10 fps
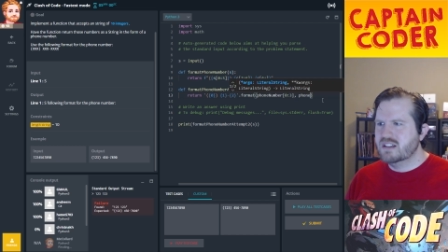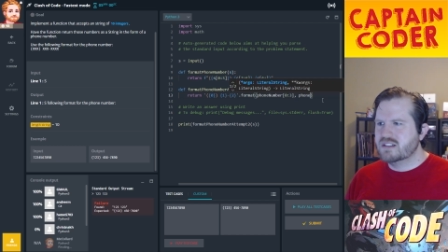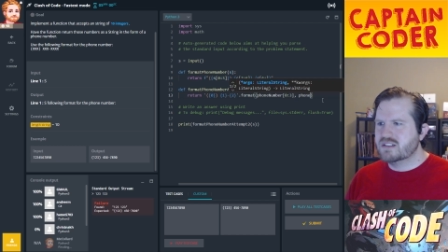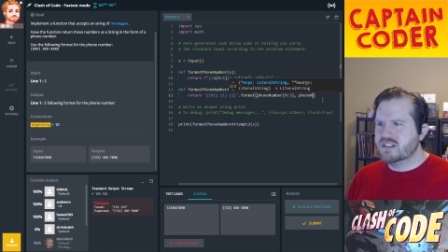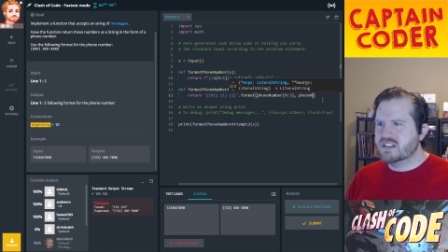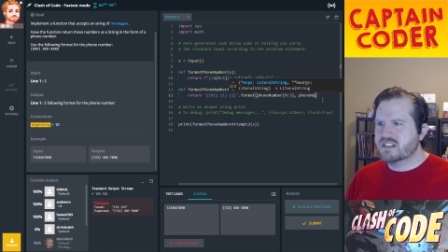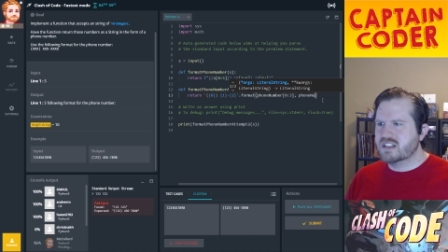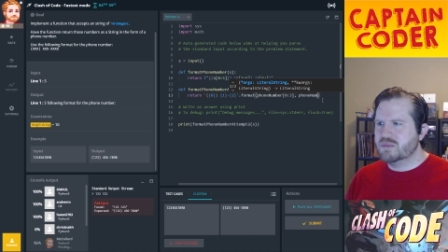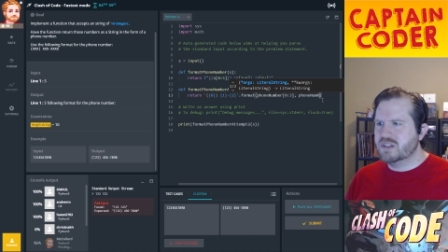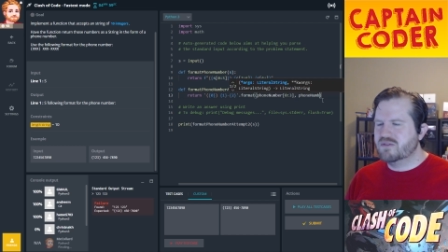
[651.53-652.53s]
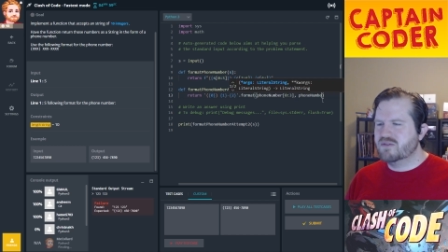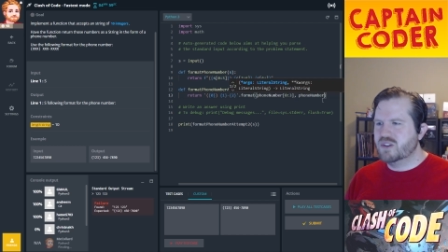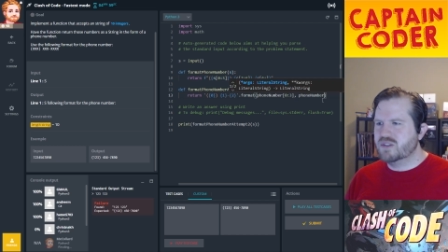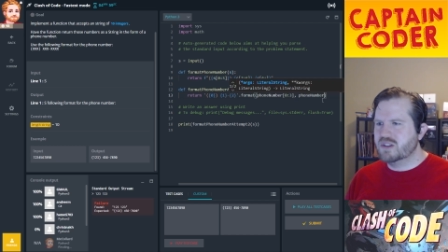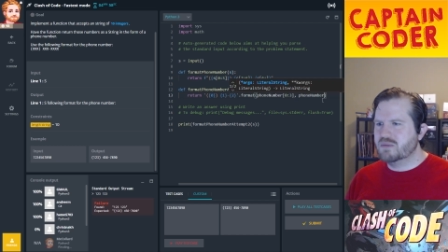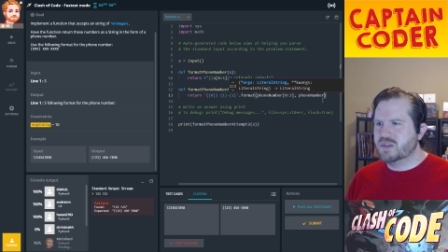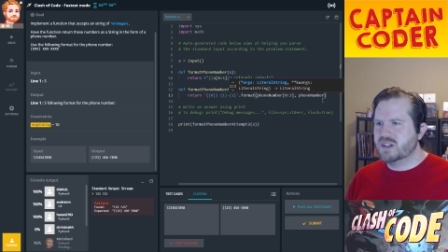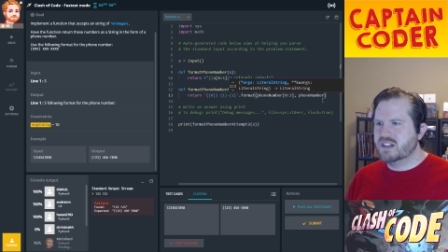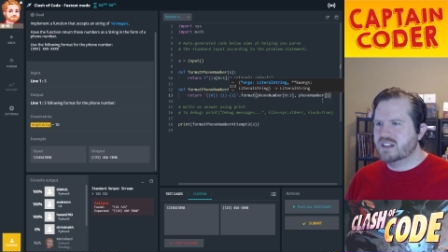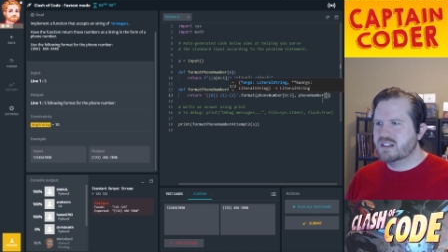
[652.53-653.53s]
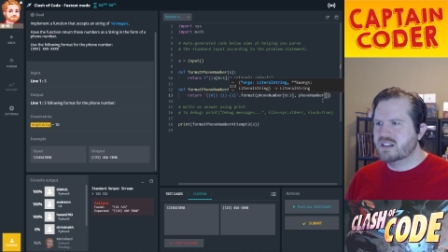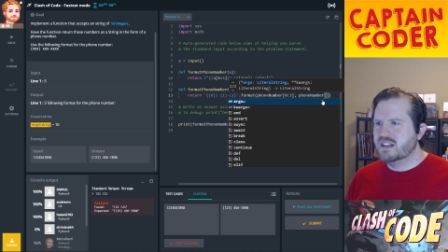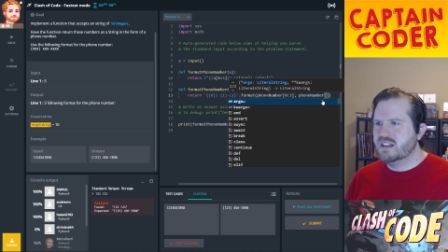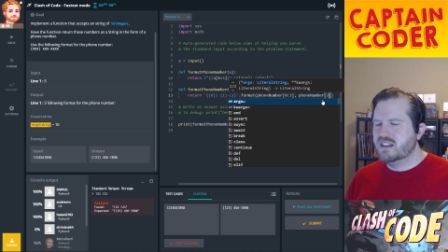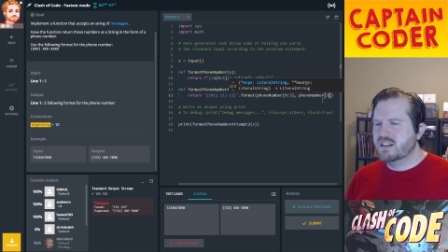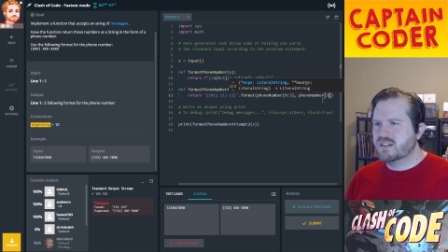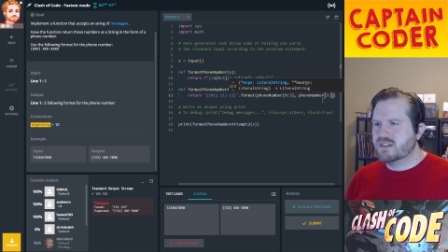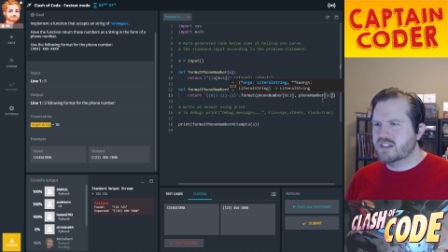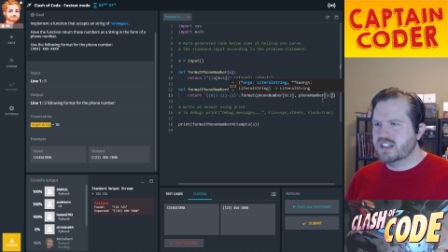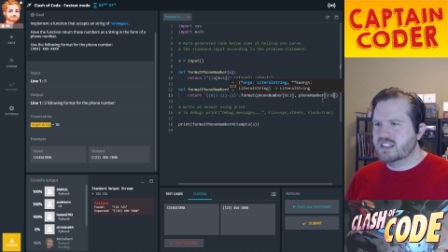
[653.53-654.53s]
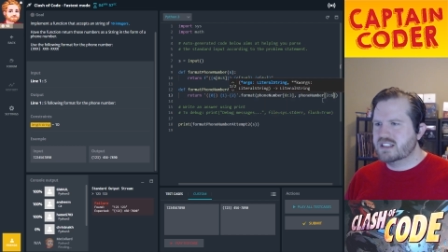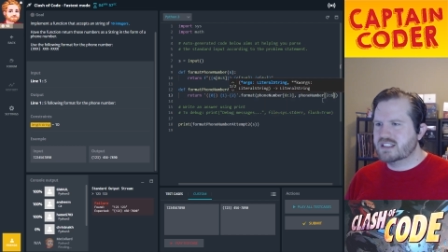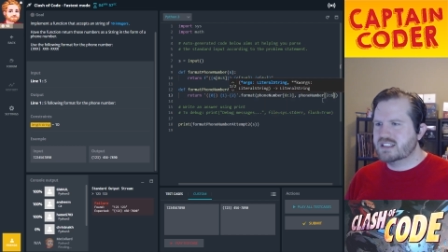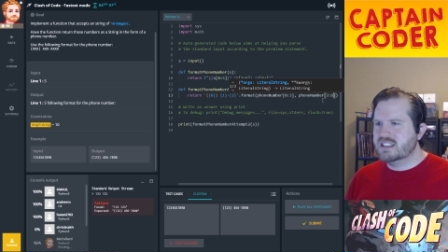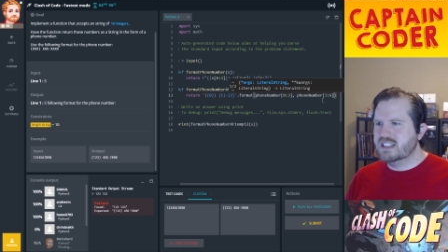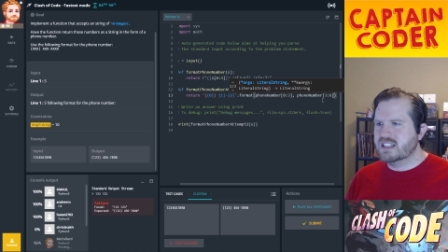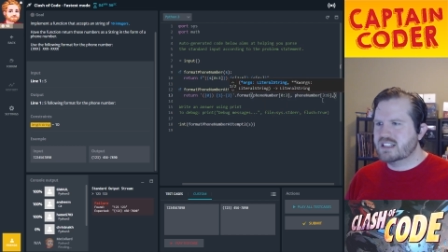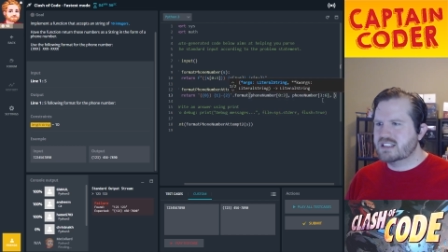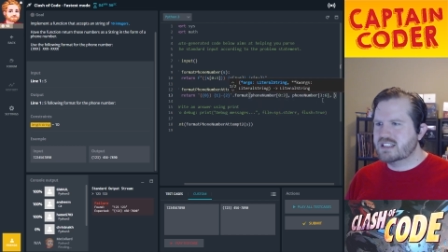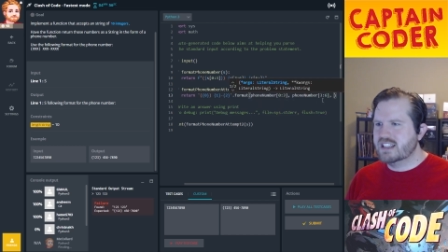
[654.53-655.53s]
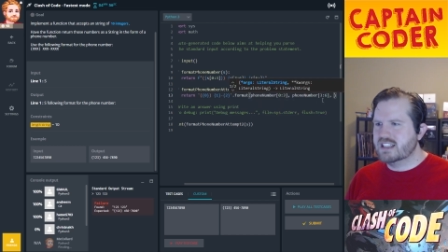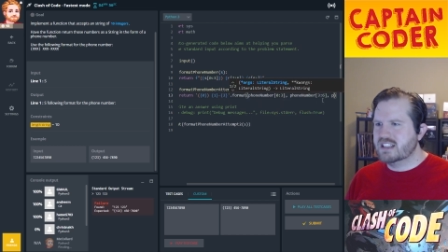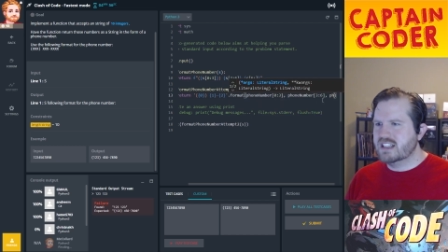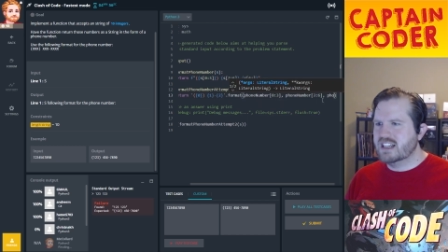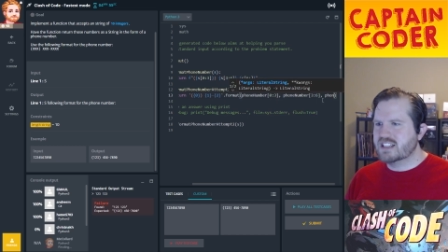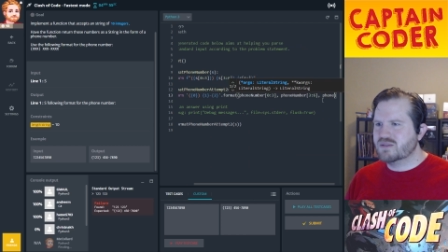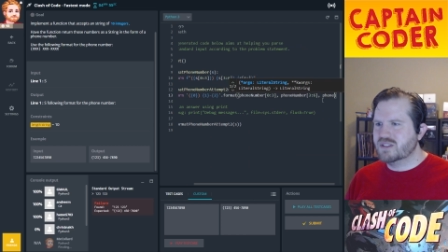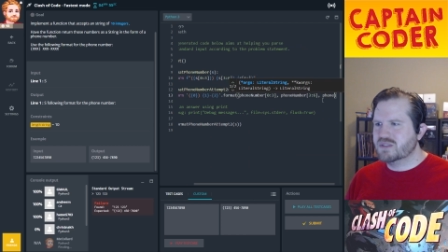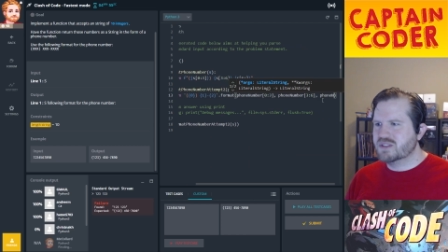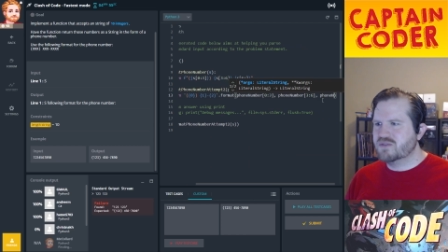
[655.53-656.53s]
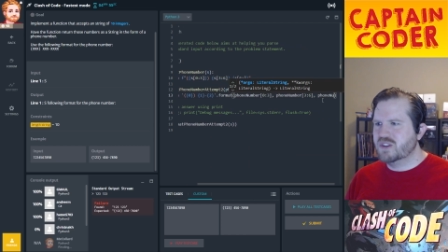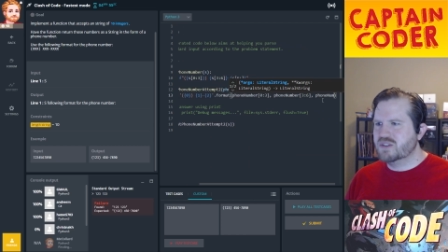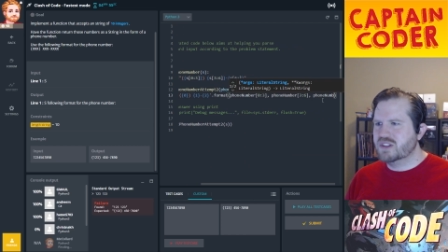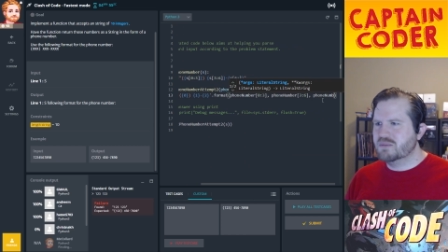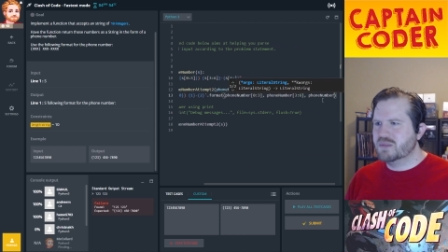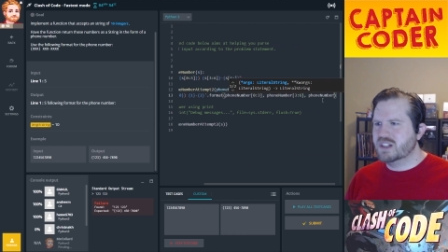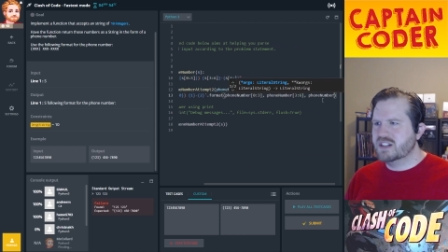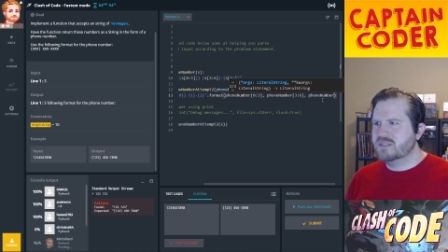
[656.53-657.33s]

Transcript: So this is going to be phone number 3 to 6. And then the last one was phone number.